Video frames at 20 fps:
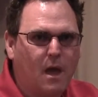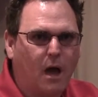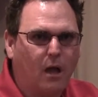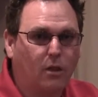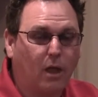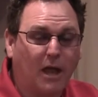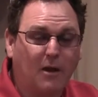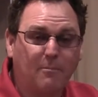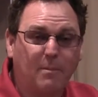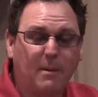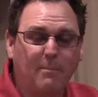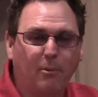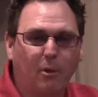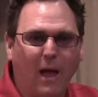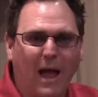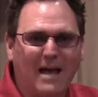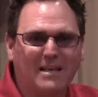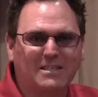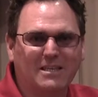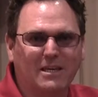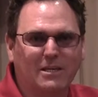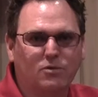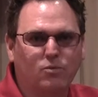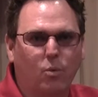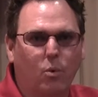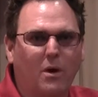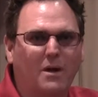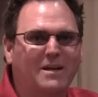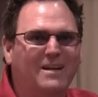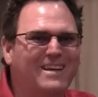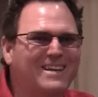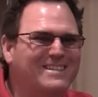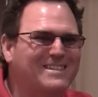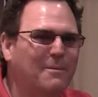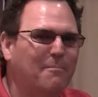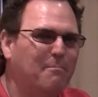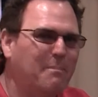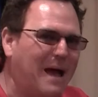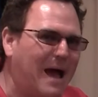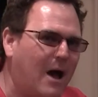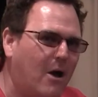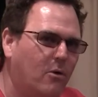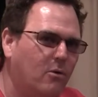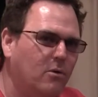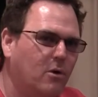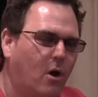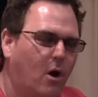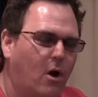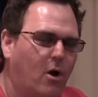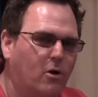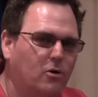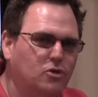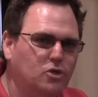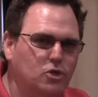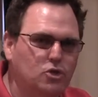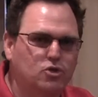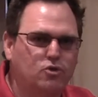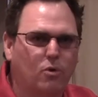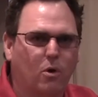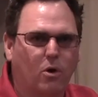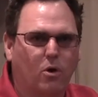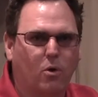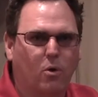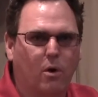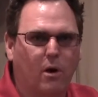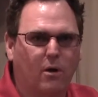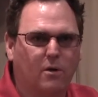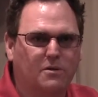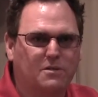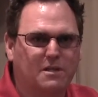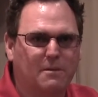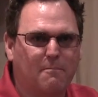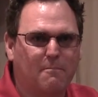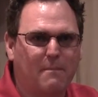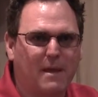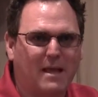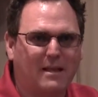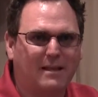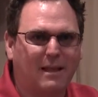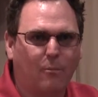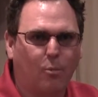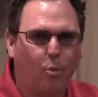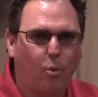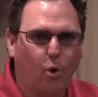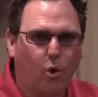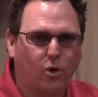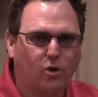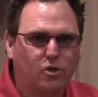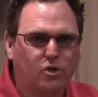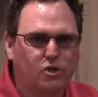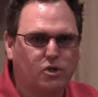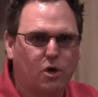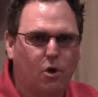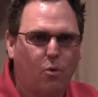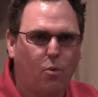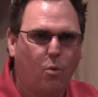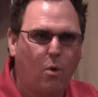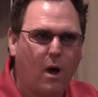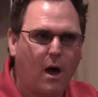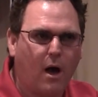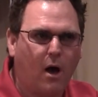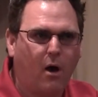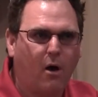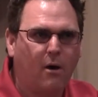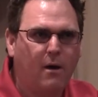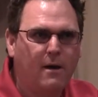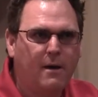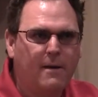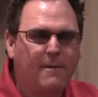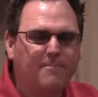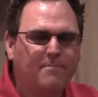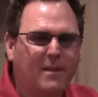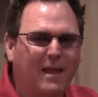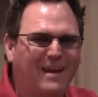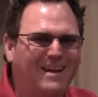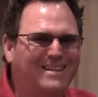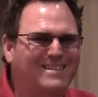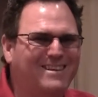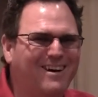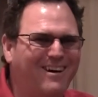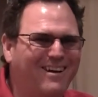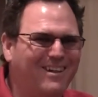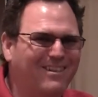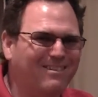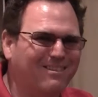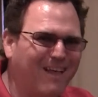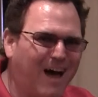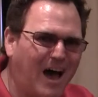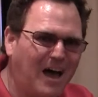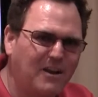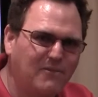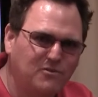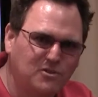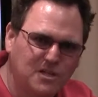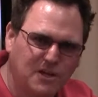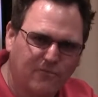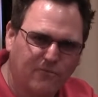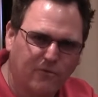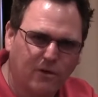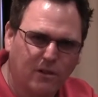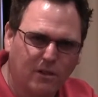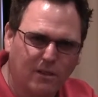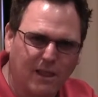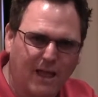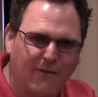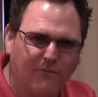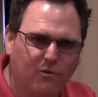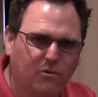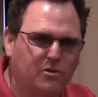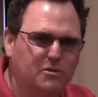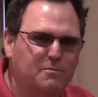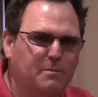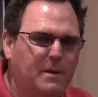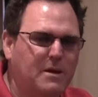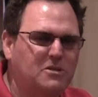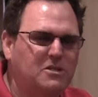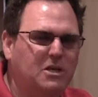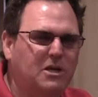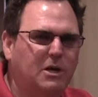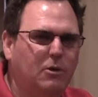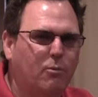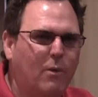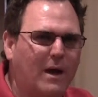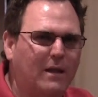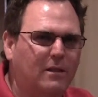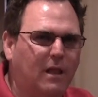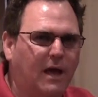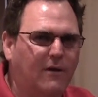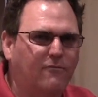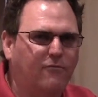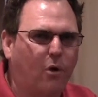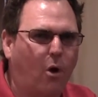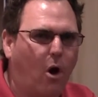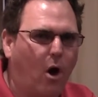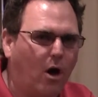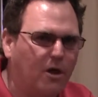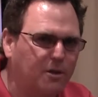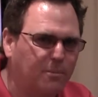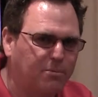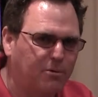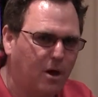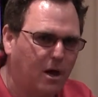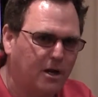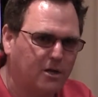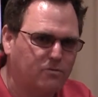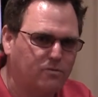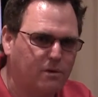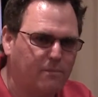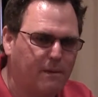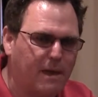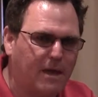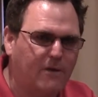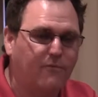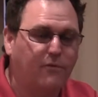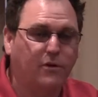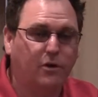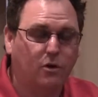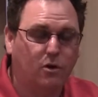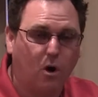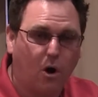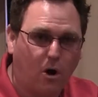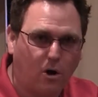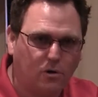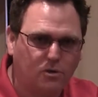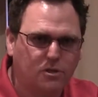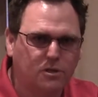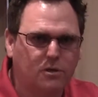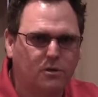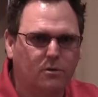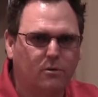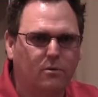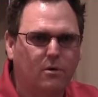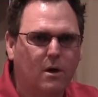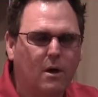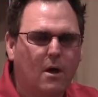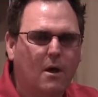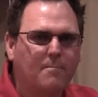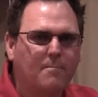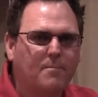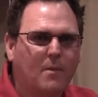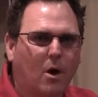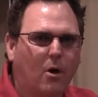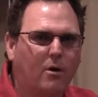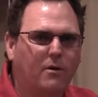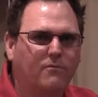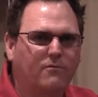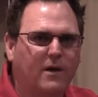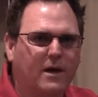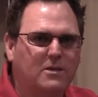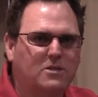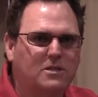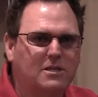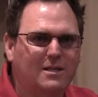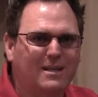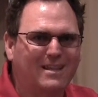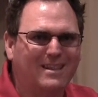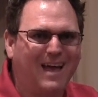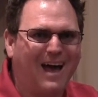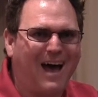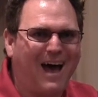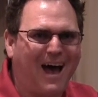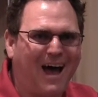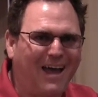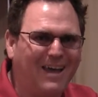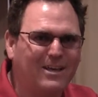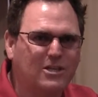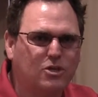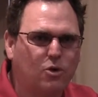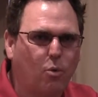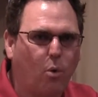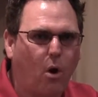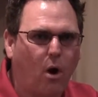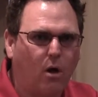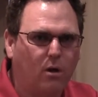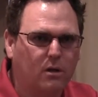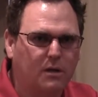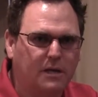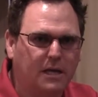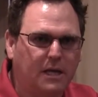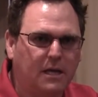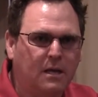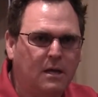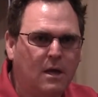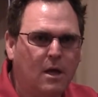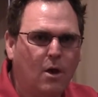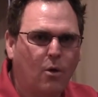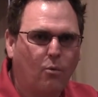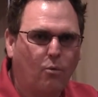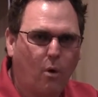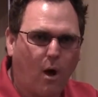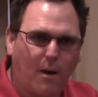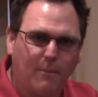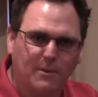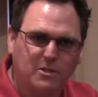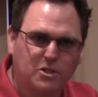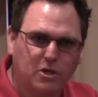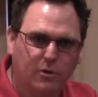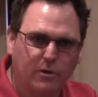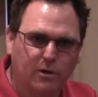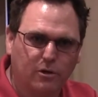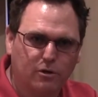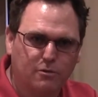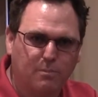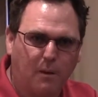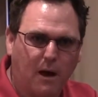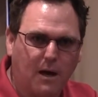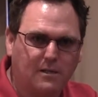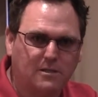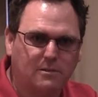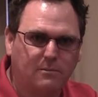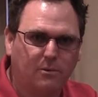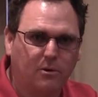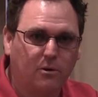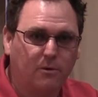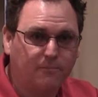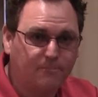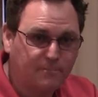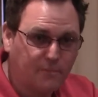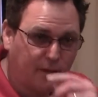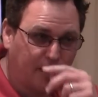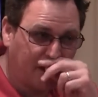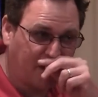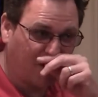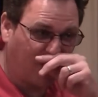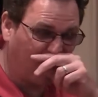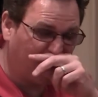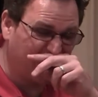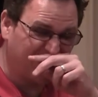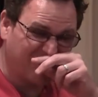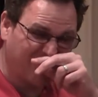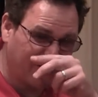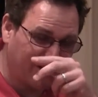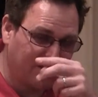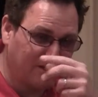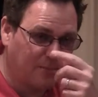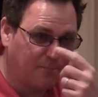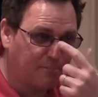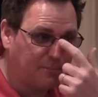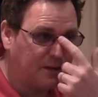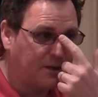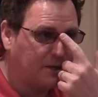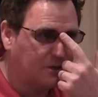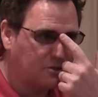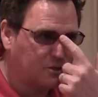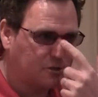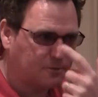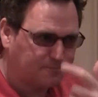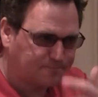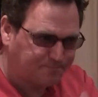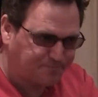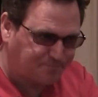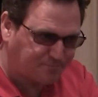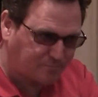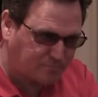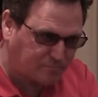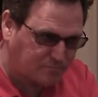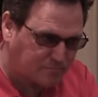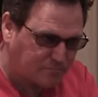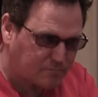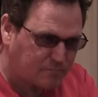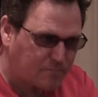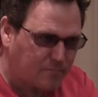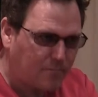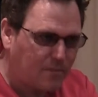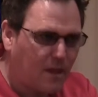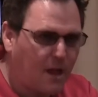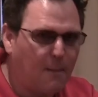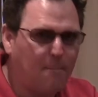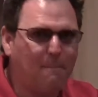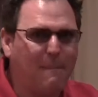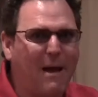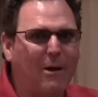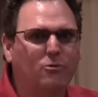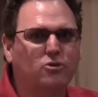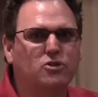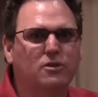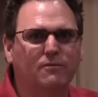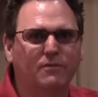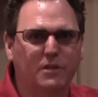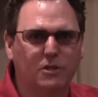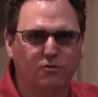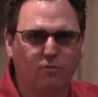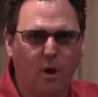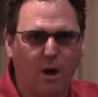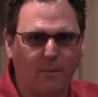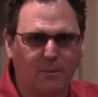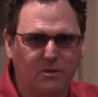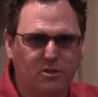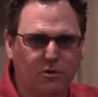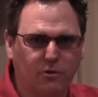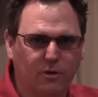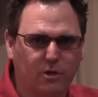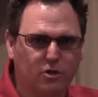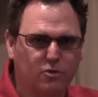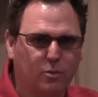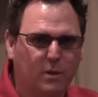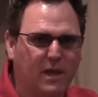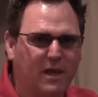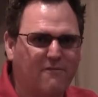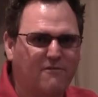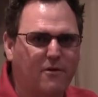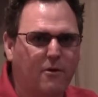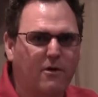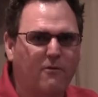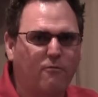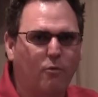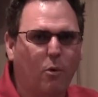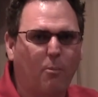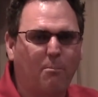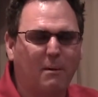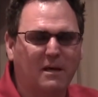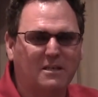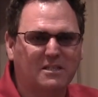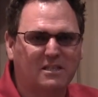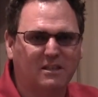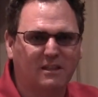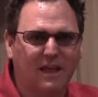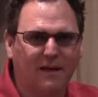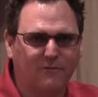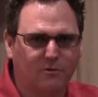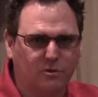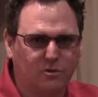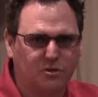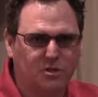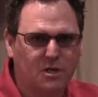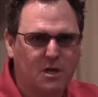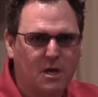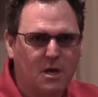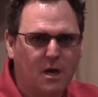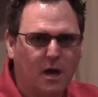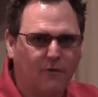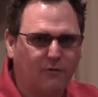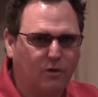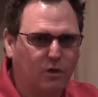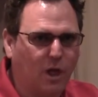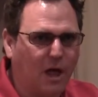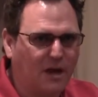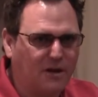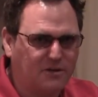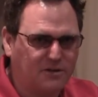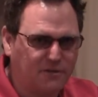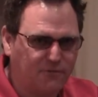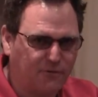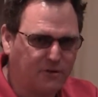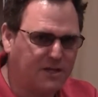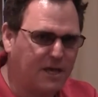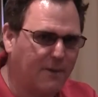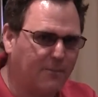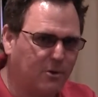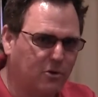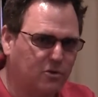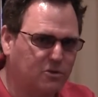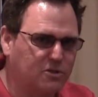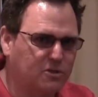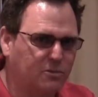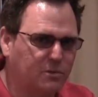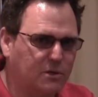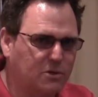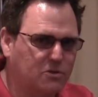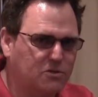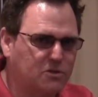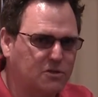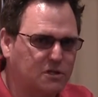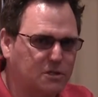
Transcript: A lot of people ask us what it is about our two-stroke oils that make them work so well, and it's on a lot of different levels. Basically, RedLine, for all the products we make for your car too, are invested in the highest quality raw materials possible, and also at the biggest amounts of these raw materials. We have very robust levels of a lot of different chemicals that we use in